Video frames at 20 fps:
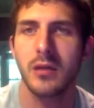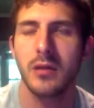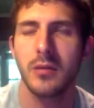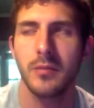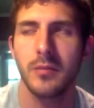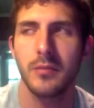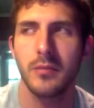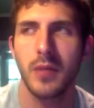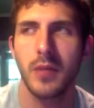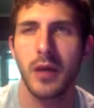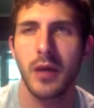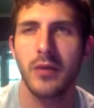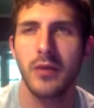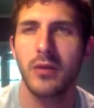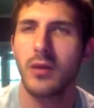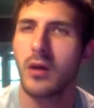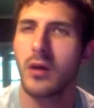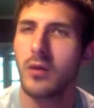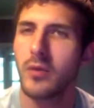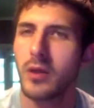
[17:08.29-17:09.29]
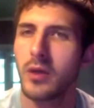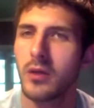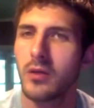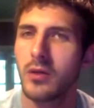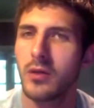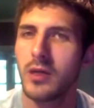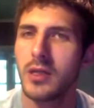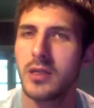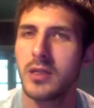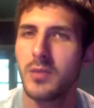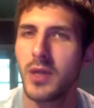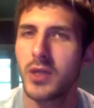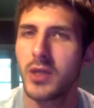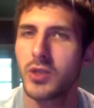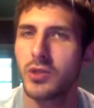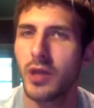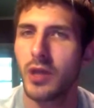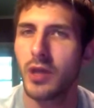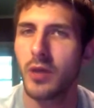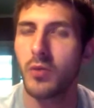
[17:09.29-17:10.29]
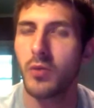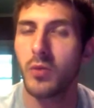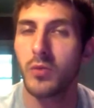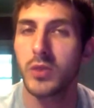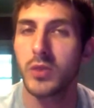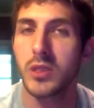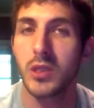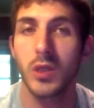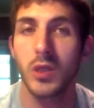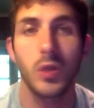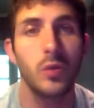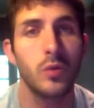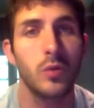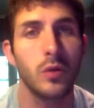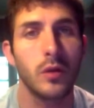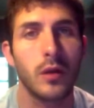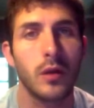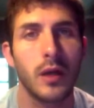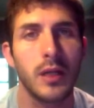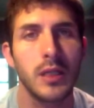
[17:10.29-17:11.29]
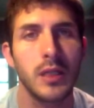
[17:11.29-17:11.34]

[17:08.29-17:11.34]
I thought we agreed to make sure that room was secure.